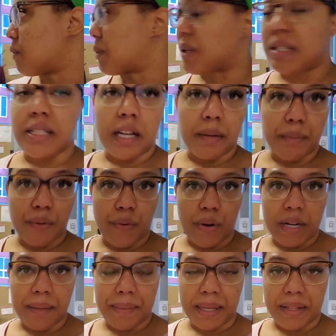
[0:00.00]
work done
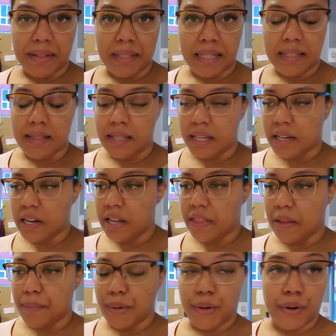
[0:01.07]
before anybody else gets here,
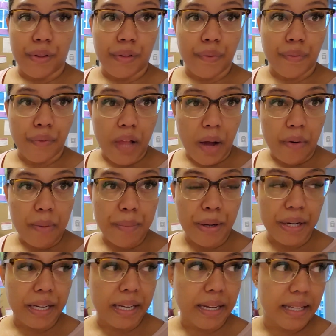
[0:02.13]
and then I'm going to go to the flower
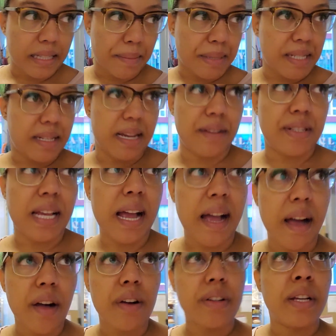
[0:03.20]
market because I'm in
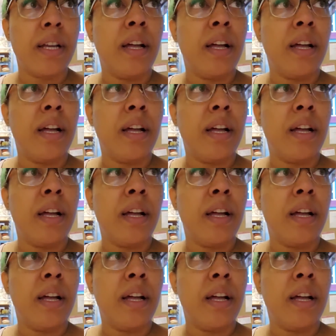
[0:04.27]
downtown.